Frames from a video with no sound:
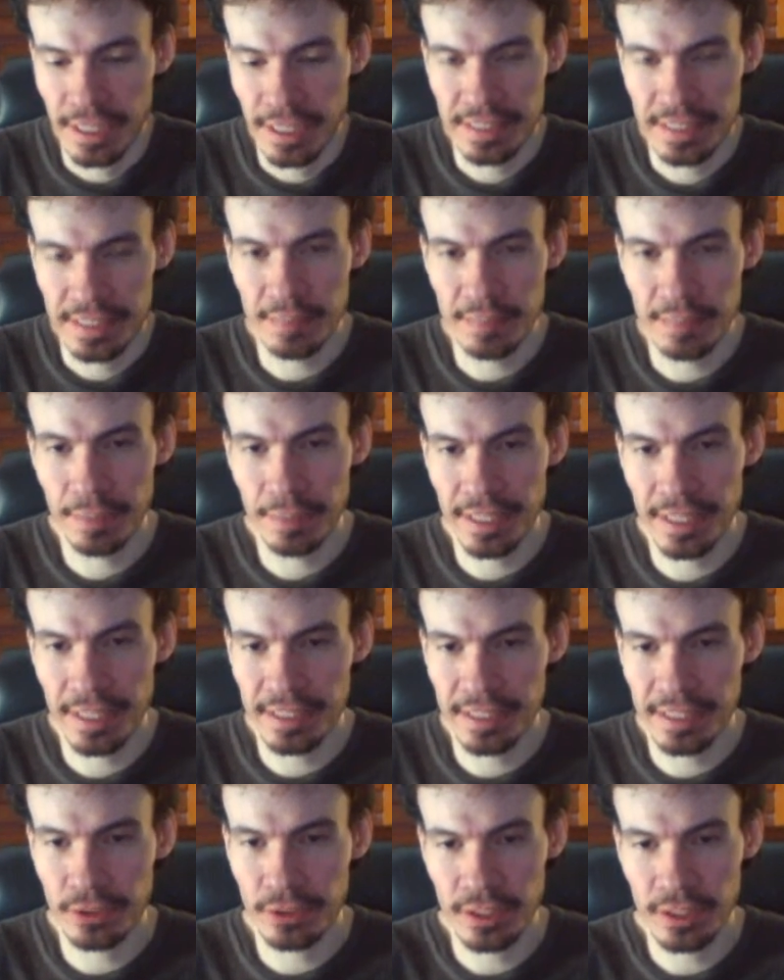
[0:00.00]
it's a
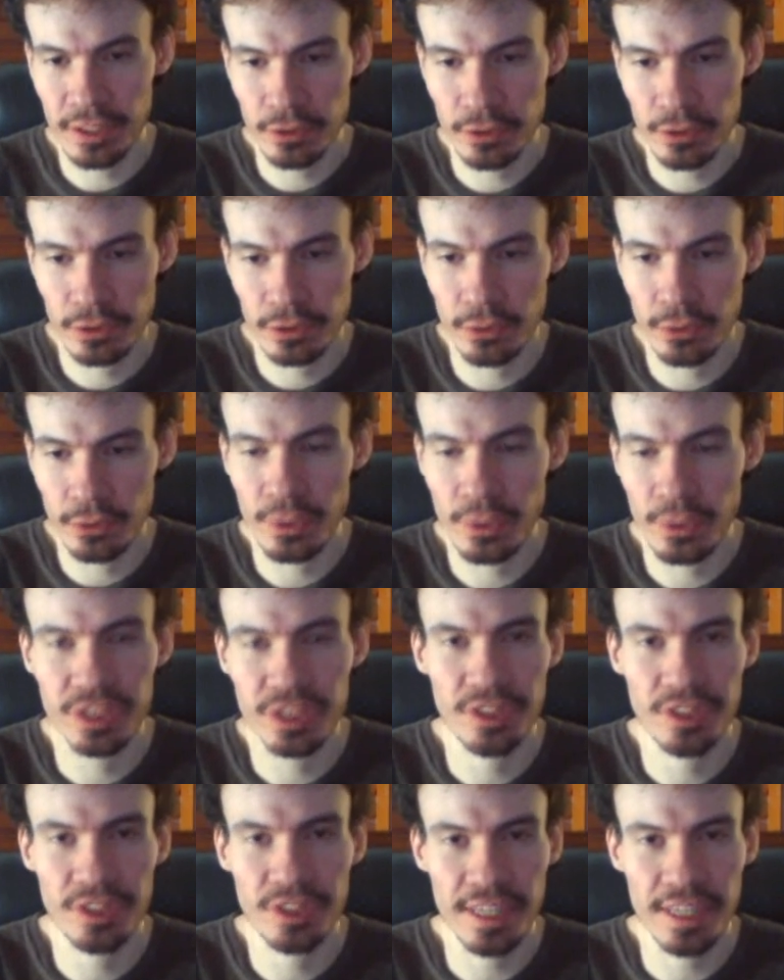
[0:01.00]
blade that you can use to
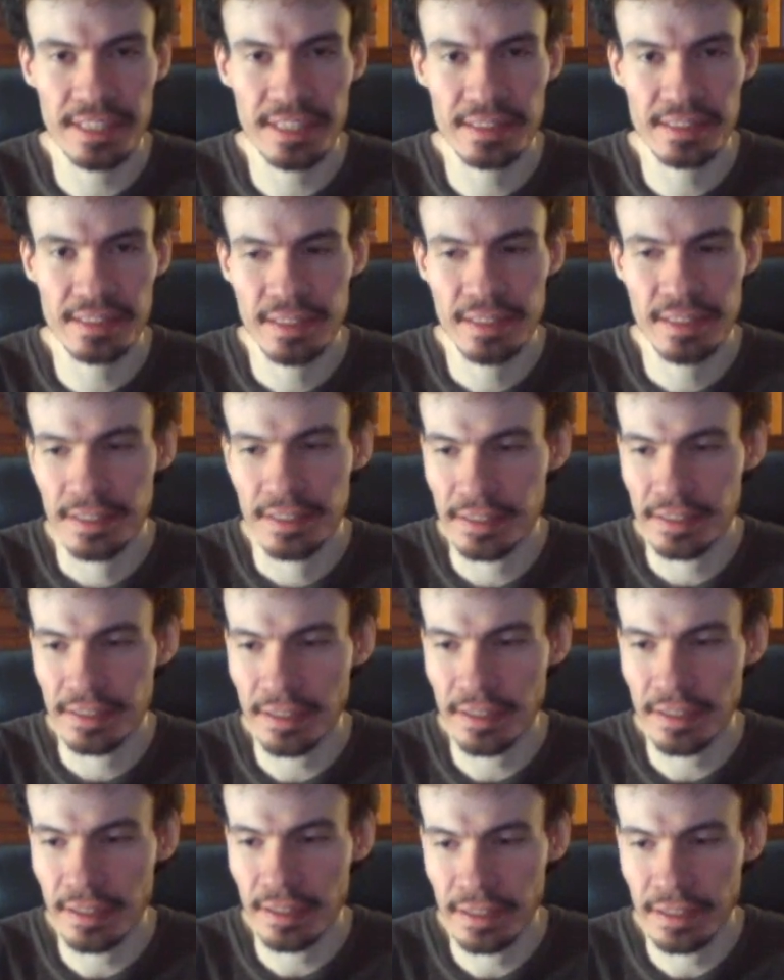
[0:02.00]
reach things that
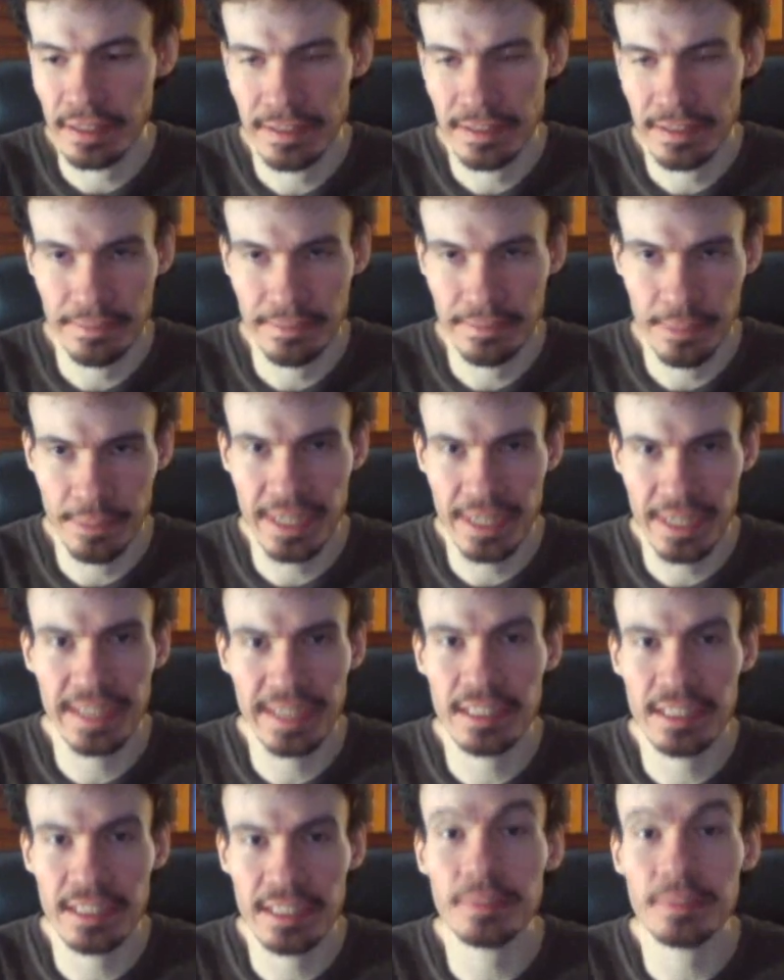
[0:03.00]
are
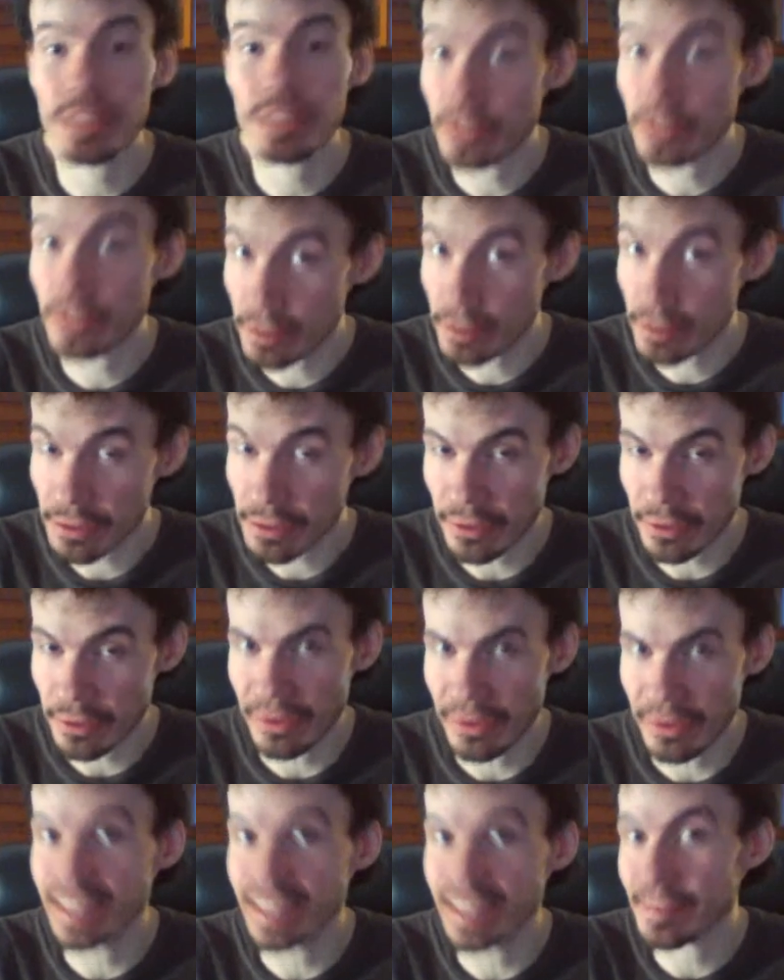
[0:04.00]
behind obstacles
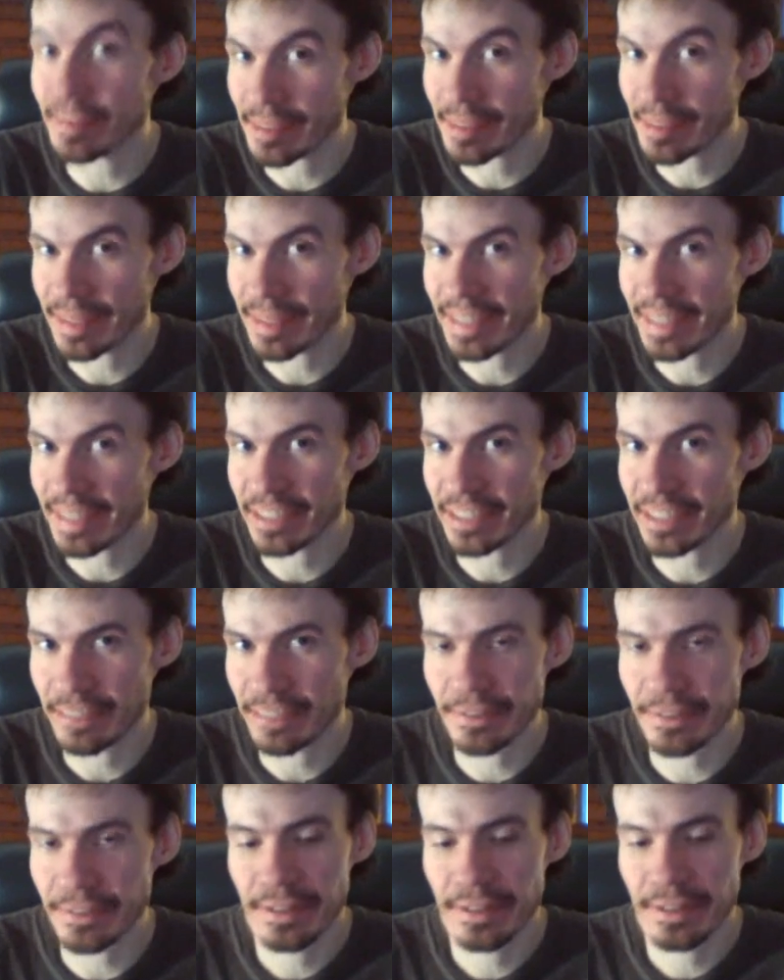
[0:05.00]
or enemies behind cover.